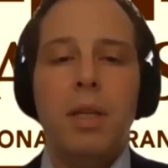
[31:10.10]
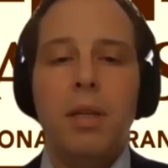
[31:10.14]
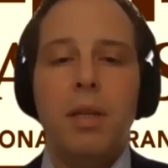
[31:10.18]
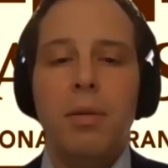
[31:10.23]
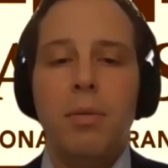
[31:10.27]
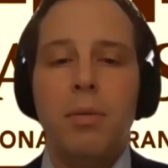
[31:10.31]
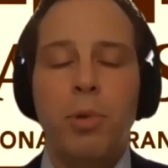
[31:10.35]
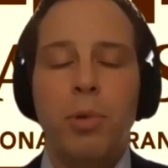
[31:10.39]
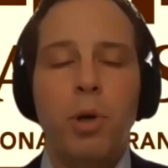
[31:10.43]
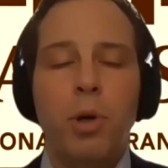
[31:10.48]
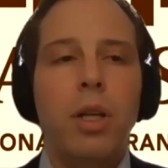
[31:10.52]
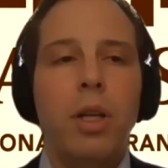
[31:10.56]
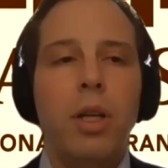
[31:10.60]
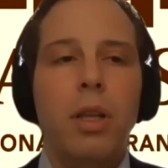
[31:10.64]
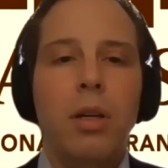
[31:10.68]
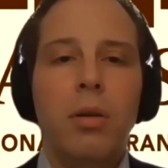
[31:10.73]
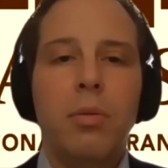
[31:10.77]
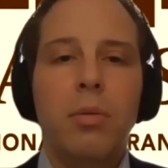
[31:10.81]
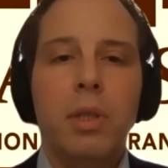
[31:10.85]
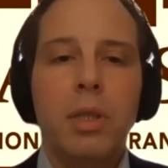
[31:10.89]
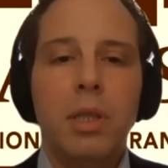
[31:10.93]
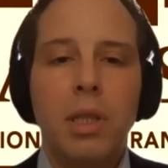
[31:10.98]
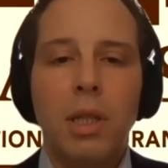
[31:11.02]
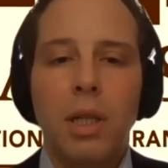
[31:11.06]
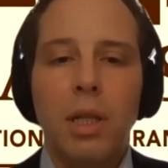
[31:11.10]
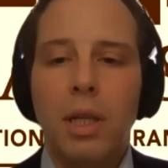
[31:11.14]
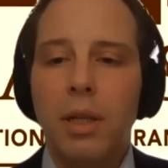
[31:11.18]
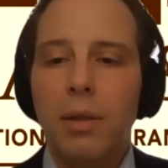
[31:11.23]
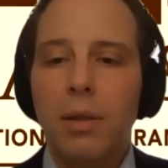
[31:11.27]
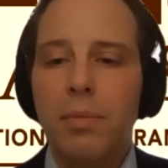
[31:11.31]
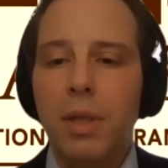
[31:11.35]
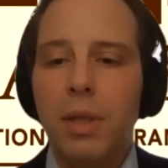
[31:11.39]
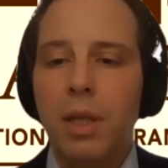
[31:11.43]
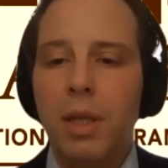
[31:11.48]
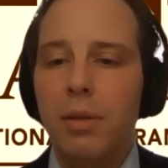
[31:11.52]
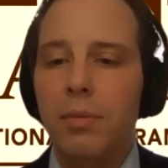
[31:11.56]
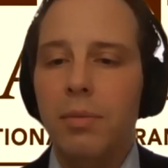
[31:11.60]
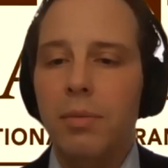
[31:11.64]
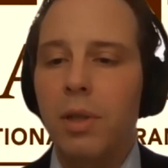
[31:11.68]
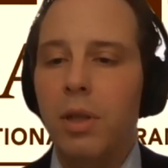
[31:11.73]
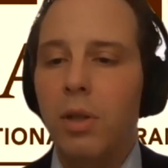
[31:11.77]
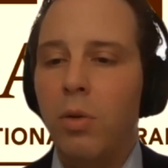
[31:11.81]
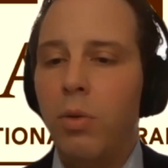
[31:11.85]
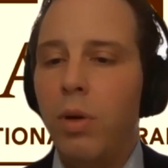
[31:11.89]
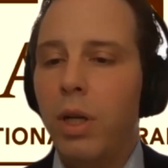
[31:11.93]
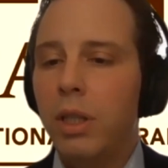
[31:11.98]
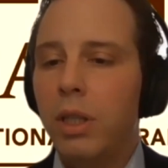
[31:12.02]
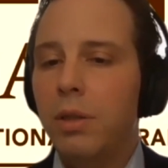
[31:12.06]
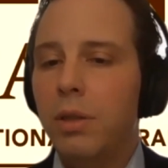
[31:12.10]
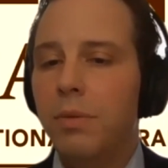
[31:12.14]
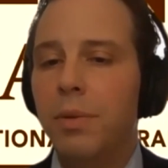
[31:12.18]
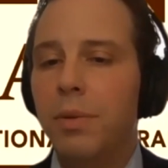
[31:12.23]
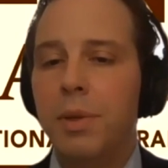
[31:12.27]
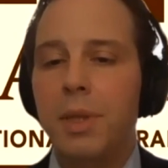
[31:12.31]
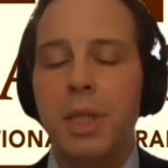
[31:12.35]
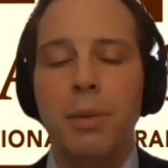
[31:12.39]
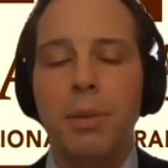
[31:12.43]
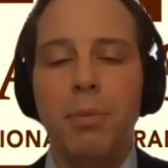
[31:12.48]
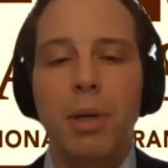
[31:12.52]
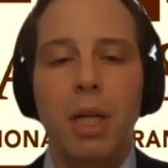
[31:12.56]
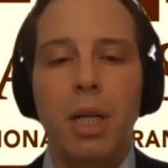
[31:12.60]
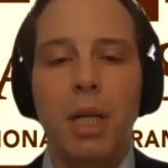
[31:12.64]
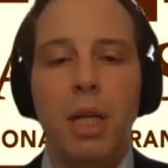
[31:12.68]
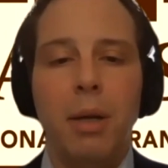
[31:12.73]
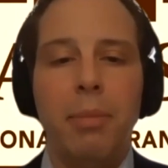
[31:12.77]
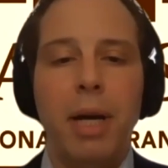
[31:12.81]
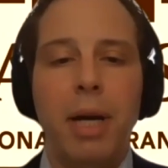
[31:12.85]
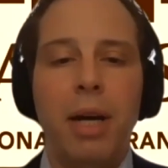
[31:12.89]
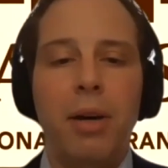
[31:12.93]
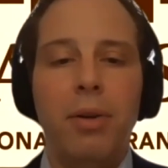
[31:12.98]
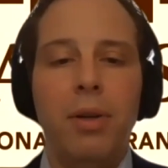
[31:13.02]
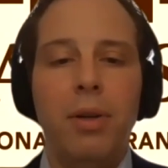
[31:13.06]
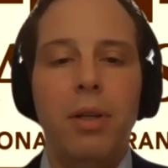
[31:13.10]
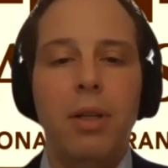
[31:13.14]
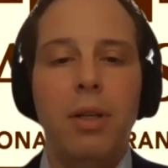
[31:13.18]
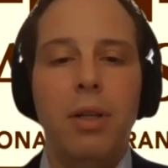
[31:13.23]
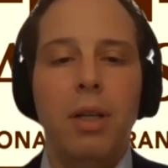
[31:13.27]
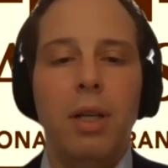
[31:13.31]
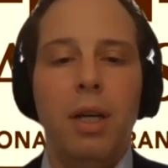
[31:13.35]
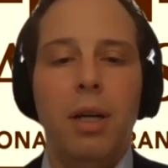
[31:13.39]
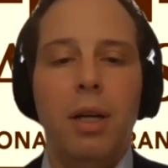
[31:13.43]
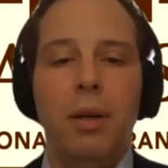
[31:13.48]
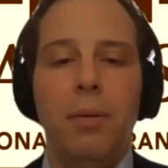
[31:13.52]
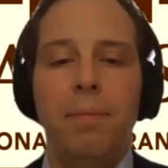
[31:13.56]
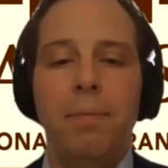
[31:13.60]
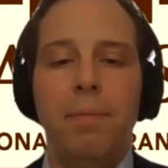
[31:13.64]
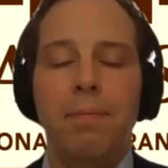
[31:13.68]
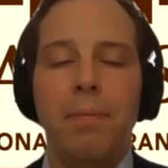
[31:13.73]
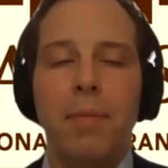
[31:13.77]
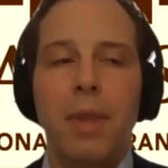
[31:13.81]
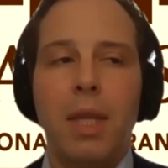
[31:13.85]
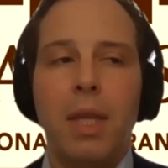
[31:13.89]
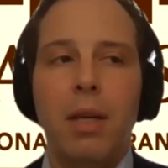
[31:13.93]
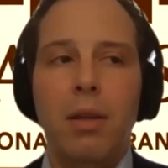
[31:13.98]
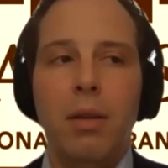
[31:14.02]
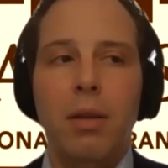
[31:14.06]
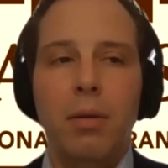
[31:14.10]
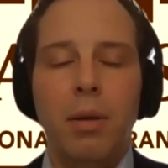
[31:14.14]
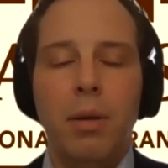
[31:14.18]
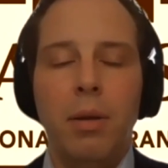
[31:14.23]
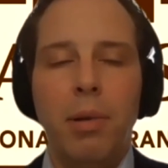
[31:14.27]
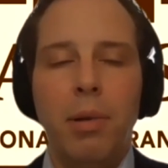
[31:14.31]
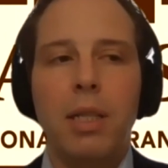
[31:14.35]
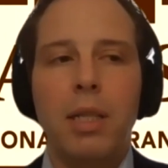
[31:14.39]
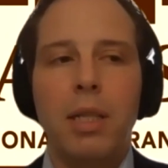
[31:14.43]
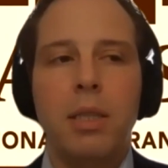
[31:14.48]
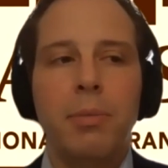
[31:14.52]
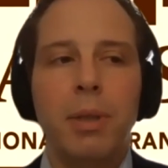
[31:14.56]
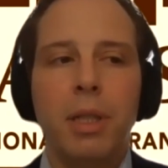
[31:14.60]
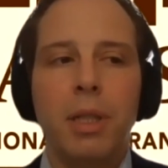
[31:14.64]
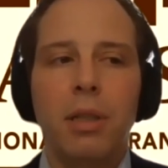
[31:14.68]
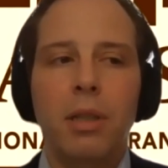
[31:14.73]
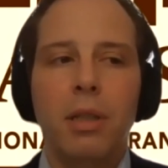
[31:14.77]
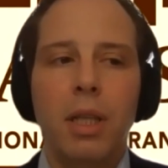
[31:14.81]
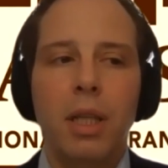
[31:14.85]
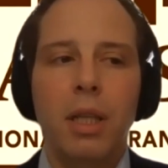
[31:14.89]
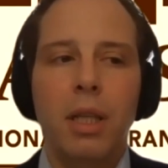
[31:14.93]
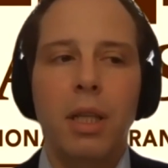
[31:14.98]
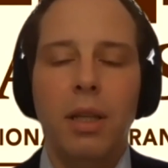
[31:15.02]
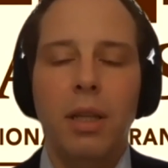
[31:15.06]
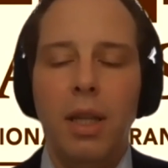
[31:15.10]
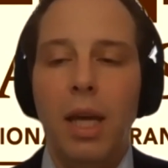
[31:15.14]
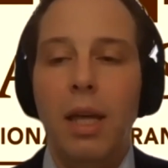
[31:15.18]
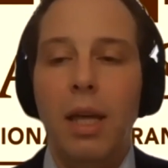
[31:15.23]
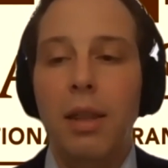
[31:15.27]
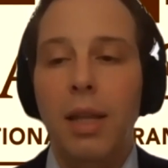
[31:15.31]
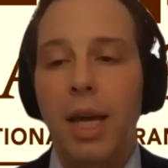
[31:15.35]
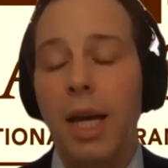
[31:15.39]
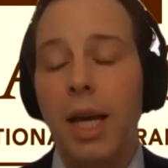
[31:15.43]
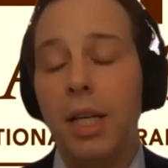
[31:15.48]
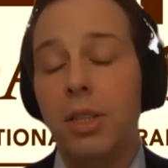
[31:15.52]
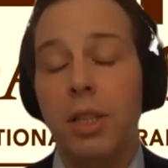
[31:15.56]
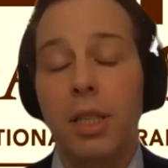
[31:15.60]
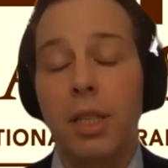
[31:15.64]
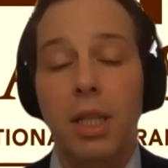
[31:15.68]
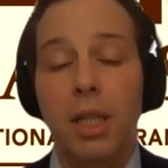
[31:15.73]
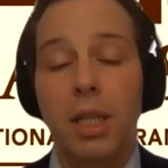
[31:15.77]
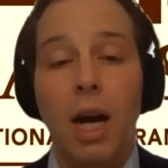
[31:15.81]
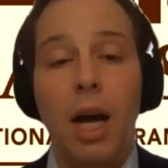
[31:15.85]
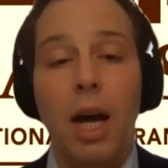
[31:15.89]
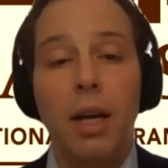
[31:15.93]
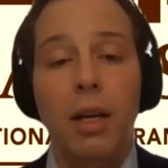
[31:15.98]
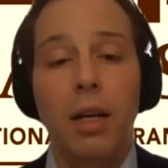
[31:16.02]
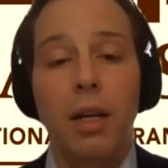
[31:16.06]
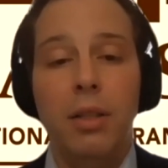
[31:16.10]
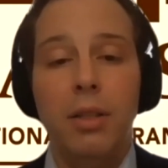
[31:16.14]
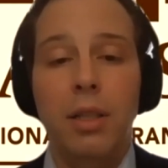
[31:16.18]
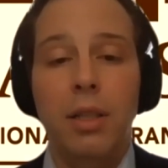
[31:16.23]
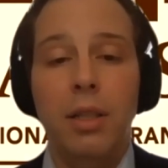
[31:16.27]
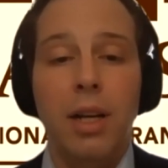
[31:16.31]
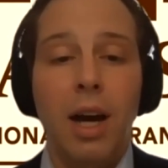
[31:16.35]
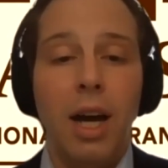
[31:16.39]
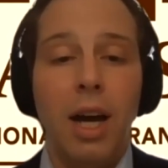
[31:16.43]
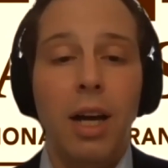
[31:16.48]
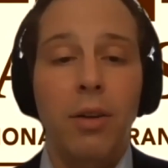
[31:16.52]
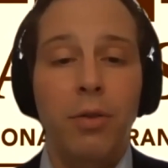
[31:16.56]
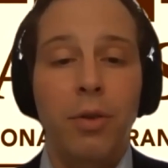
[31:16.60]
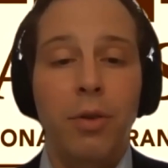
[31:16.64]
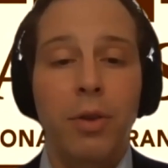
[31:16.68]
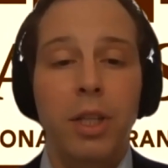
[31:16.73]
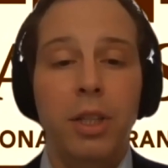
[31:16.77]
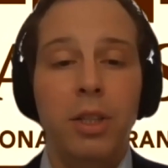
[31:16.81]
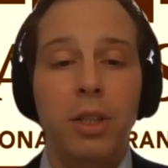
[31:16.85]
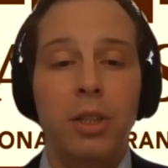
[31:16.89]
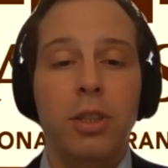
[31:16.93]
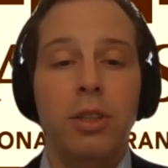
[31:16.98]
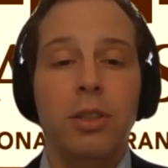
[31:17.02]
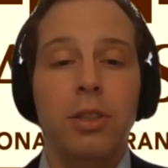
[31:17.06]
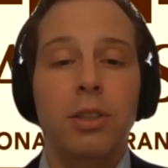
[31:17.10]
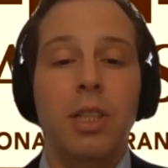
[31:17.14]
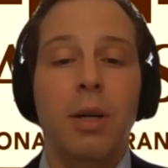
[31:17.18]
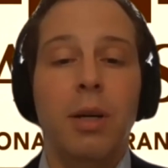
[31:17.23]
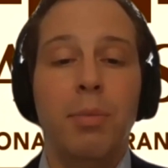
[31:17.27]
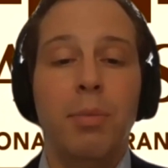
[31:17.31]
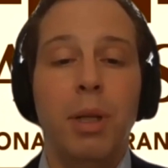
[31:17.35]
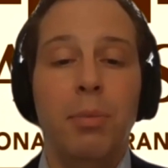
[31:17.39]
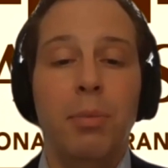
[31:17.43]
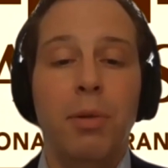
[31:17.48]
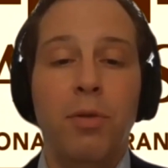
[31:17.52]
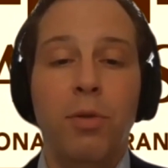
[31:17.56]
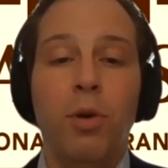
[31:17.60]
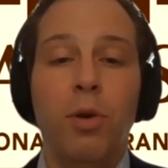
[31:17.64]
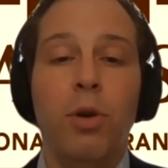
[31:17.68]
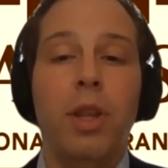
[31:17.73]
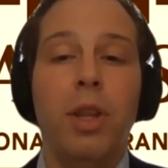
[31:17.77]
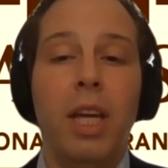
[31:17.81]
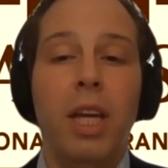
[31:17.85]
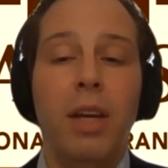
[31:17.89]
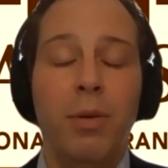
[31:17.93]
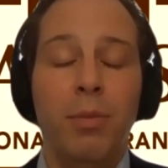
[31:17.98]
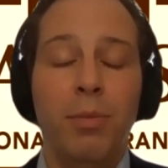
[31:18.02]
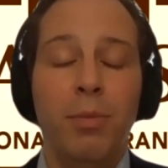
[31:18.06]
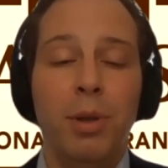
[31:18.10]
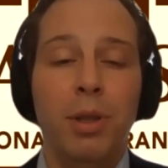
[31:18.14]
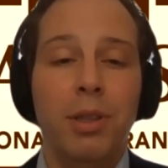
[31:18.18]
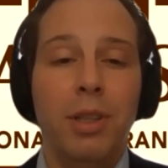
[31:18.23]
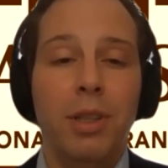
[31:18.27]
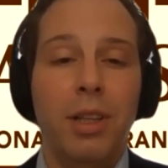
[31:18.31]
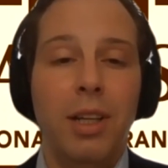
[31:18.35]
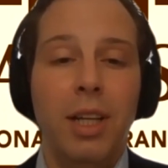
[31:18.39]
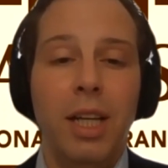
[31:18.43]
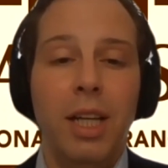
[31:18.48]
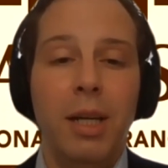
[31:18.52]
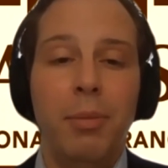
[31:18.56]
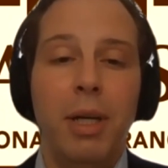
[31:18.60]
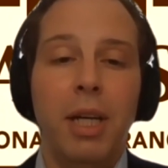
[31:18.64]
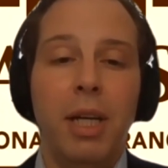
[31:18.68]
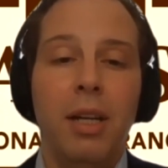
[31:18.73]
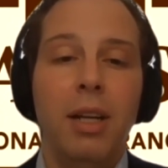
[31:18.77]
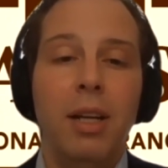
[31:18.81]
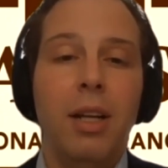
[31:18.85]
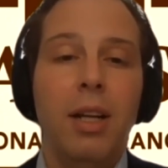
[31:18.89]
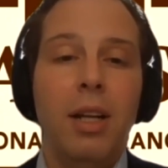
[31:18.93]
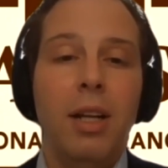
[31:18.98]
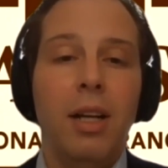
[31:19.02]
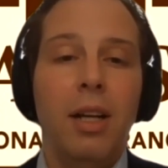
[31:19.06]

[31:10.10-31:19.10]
Bernie, there was a question from somebody about the possibility that they actually got a denial from the insurance company before they even put the claim in.